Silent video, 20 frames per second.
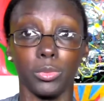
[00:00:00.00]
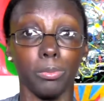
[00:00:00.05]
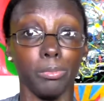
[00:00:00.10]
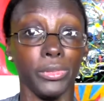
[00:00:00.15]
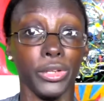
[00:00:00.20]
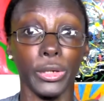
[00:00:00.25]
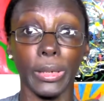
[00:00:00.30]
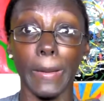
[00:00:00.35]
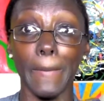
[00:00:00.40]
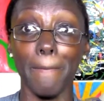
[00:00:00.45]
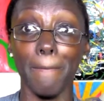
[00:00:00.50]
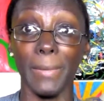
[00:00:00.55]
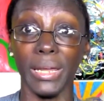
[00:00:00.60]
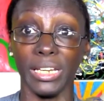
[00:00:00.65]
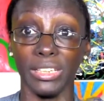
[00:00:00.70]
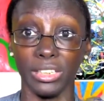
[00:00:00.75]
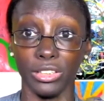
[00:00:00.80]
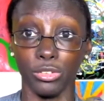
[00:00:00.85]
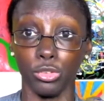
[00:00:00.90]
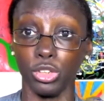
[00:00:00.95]
they're
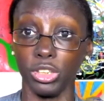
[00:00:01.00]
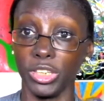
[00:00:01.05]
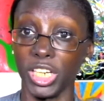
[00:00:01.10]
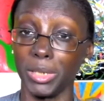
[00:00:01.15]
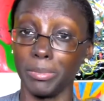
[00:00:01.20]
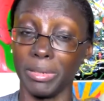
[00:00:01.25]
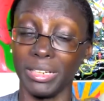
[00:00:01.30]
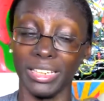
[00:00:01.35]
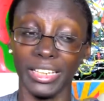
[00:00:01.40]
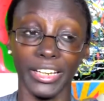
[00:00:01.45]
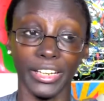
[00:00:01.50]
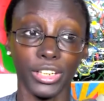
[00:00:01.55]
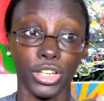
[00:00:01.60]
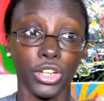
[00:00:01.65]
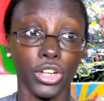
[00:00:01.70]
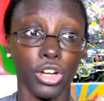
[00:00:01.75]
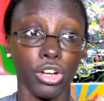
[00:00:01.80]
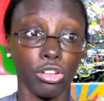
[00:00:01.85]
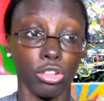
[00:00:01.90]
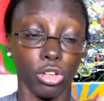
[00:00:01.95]
amazing. You can get them at like
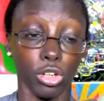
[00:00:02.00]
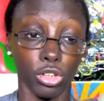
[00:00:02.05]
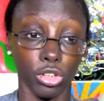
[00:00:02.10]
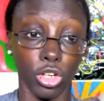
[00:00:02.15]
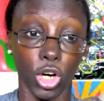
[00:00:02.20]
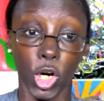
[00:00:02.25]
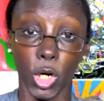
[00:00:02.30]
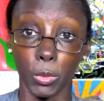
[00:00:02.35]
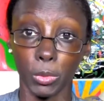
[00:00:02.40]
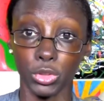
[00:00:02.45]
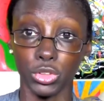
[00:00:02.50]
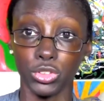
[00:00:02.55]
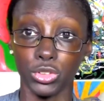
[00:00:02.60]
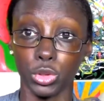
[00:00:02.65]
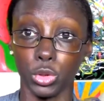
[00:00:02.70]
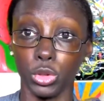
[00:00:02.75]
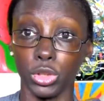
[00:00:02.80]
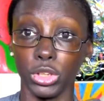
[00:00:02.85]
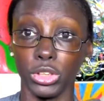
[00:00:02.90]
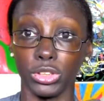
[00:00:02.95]
hardware
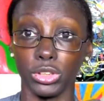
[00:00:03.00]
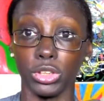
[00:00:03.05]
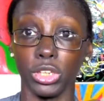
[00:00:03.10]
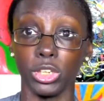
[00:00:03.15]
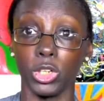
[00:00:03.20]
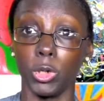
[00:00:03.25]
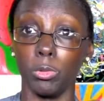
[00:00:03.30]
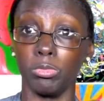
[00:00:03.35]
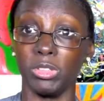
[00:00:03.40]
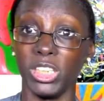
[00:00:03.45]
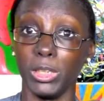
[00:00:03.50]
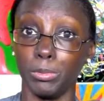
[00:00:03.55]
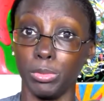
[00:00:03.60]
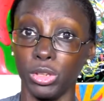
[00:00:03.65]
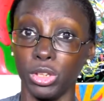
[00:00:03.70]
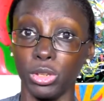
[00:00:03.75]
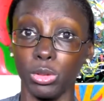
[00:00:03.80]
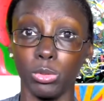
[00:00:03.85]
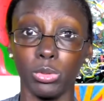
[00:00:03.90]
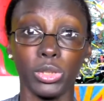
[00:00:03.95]
stores, like Home
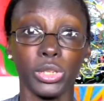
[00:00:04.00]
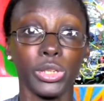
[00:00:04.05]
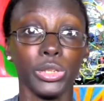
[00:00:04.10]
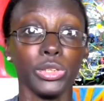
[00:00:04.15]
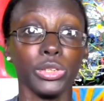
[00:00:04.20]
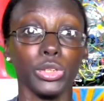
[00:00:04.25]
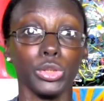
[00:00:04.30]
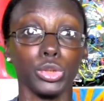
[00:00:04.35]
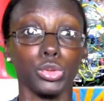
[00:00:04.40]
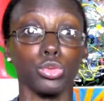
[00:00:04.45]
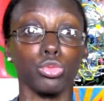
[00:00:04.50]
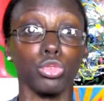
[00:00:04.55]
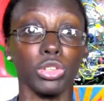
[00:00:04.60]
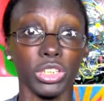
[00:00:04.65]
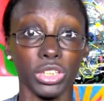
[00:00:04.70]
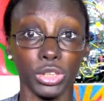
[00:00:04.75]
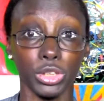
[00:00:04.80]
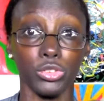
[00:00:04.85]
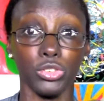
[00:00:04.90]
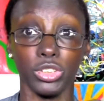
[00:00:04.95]
Depot. They're
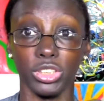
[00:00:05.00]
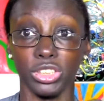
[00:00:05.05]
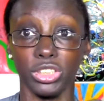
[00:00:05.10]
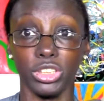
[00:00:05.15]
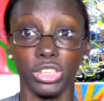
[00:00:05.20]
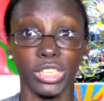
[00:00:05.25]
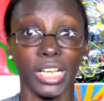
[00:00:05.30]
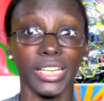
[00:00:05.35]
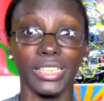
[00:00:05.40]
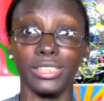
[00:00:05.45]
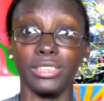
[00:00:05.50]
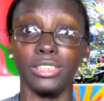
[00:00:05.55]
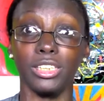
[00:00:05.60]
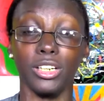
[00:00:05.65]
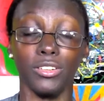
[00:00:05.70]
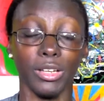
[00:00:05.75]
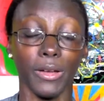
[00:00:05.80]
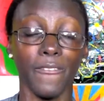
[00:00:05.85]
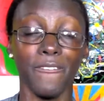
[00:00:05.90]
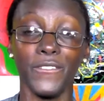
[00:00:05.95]
really, really good. I
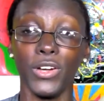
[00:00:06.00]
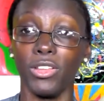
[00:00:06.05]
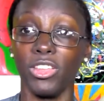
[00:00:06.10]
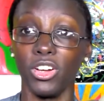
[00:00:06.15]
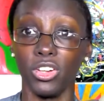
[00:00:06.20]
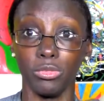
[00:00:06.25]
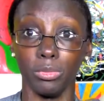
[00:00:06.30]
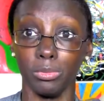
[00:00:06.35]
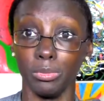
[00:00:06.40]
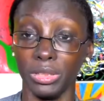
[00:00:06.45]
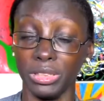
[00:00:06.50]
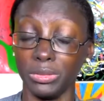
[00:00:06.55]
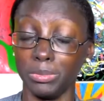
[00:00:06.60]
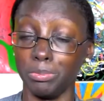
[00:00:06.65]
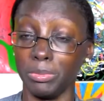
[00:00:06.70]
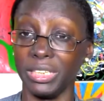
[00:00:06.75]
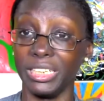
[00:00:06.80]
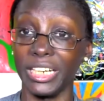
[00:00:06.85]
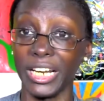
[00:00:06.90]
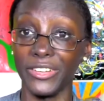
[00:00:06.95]
love it. The
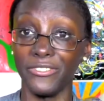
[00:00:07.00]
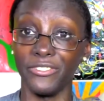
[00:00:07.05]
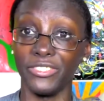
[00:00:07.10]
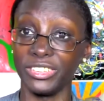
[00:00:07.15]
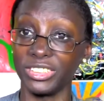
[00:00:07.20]
minute I